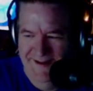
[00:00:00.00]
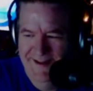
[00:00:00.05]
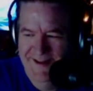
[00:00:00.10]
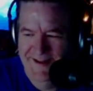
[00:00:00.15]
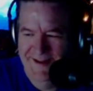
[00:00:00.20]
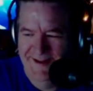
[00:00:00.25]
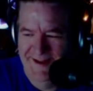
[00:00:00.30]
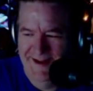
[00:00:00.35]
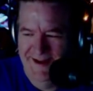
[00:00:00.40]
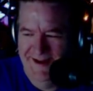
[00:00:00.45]

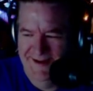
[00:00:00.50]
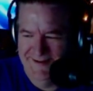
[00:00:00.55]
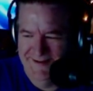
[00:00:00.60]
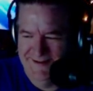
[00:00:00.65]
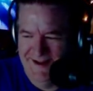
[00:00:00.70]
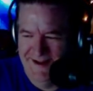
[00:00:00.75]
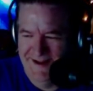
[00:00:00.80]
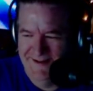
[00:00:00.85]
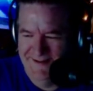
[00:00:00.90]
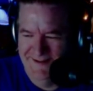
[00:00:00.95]
Yeah,
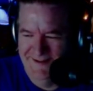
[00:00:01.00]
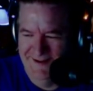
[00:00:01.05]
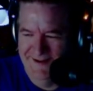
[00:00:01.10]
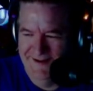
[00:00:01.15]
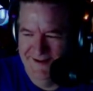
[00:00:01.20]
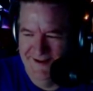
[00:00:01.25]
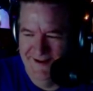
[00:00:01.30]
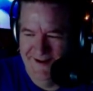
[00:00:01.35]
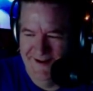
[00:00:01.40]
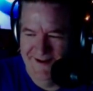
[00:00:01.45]
exactly.
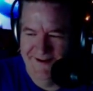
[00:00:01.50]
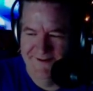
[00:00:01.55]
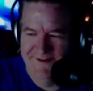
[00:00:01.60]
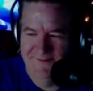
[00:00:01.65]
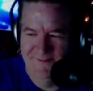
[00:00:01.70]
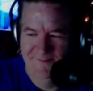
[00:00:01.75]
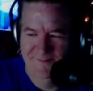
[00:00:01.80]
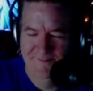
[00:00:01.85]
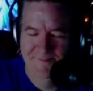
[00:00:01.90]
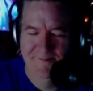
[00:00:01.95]
Yeah.
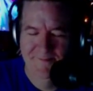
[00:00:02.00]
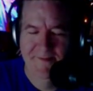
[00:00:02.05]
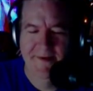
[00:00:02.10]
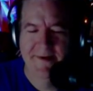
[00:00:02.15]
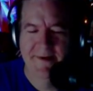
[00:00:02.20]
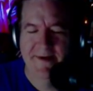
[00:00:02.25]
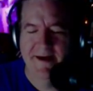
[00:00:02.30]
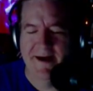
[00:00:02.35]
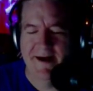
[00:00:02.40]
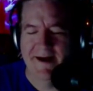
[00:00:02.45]

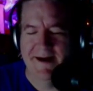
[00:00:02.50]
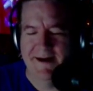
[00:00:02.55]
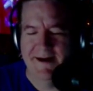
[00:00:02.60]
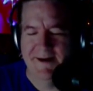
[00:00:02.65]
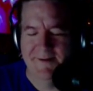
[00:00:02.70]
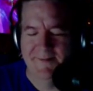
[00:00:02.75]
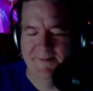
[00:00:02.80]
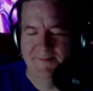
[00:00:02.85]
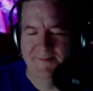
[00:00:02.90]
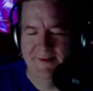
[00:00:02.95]

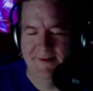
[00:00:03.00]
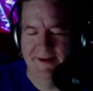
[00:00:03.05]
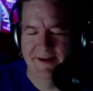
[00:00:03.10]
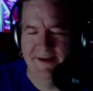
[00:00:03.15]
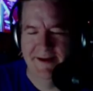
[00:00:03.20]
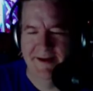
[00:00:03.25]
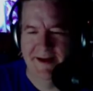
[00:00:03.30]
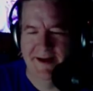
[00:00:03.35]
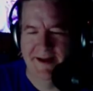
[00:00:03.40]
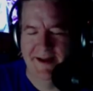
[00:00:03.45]

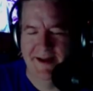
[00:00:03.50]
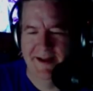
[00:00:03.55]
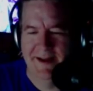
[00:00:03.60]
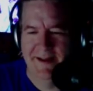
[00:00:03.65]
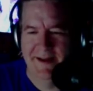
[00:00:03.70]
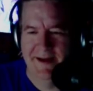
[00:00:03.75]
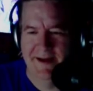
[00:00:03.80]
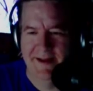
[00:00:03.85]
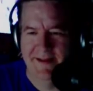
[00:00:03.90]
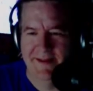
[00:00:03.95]

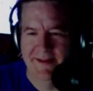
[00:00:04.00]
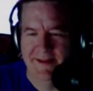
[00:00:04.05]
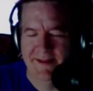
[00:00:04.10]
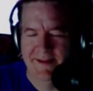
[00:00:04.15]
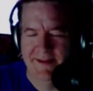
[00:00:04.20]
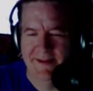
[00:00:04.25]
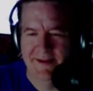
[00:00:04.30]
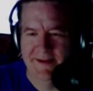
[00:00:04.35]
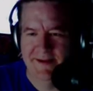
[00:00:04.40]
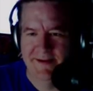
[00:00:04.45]
I
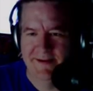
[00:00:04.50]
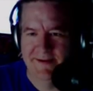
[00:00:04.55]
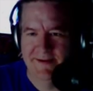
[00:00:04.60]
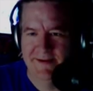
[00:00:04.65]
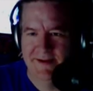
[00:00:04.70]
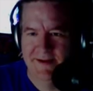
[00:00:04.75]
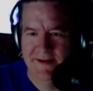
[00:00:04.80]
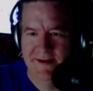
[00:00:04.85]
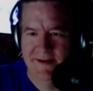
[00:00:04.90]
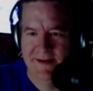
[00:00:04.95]
think that
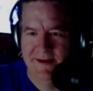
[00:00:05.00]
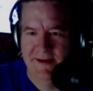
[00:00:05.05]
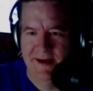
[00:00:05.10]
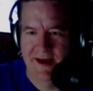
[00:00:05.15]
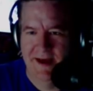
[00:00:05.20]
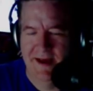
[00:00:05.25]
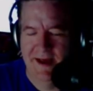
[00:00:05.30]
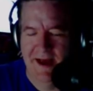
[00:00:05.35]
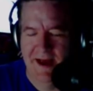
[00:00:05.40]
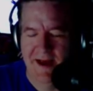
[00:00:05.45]

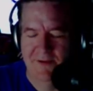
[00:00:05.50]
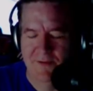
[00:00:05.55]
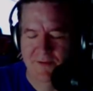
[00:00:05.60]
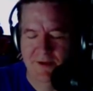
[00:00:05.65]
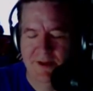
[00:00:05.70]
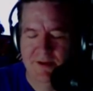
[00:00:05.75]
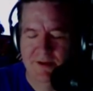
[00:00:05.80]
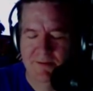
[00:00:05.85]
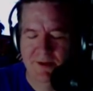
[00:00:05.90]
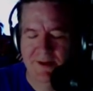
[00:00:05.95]
I
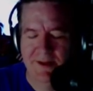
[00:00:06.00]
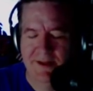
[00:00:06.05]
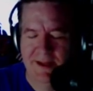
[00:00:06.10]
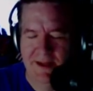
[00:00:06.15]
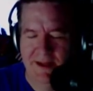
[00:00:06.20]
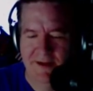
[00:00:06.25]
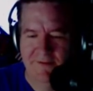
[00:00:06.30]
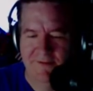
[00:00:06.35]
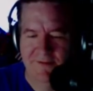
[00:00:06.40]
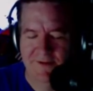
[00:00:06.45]
really
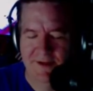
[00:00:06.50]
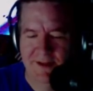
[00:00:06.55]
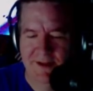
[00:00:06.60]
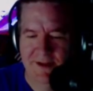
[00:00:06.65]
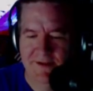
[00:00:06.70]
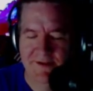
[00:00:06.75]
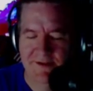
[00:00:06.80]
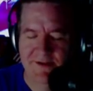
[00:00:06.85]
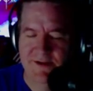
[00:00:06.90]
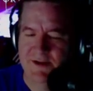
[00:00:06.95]
believe, and
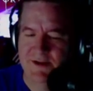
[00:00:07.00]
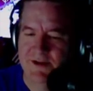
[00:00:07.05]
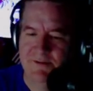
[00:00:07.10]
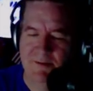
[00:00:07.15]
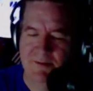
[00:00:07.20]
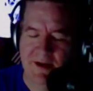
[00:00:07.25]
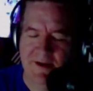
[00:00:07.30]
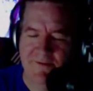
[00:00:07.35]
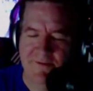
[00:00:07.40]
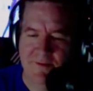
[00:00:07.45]
this is just
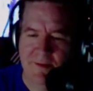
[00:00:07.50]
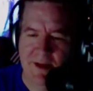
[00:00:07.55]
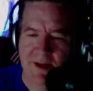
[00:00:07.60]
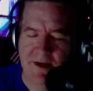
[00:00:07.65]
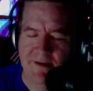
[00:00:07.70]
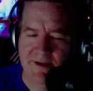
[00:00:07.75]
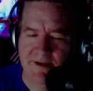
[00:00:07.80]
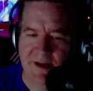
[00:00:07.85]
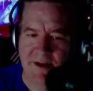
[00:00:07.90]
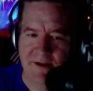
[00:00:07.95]
me from the
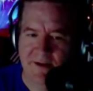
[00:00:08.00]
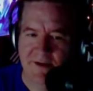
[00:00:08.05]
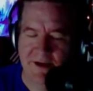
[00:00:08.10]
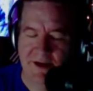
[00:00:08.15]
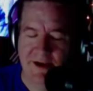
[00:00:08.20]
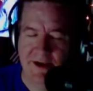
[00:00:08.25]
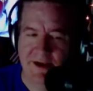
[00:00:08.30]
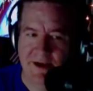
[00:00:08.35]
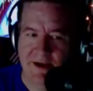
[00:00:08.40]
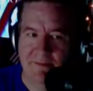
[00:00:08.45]
outside looking
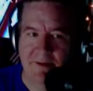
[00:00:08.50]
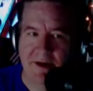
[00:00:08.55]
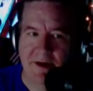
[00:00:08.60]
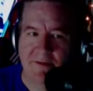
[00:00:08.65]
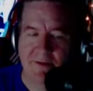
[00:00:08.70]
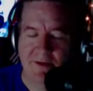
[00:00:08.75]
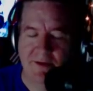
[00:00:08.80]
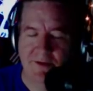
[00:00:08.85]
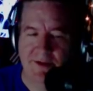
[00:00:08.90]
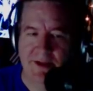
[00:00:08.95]
in, I'm not
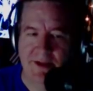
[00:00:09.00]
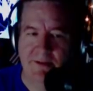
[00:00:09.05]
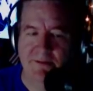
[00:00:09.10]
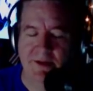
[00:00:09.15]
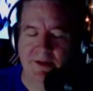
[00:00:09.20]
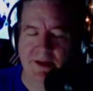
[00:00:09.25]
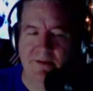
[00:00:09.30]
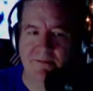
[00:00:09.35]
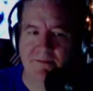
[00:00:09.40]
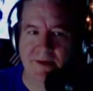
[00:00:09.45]
real
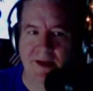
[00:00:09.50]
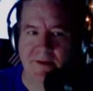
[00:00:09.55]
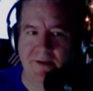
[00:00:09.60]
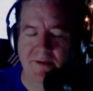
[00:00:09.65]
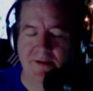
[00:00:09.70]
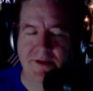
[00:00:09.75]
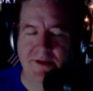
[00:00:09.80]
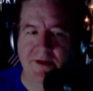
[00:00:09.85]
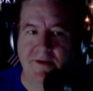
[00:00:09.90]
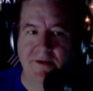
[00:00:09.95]
deeply in bed with the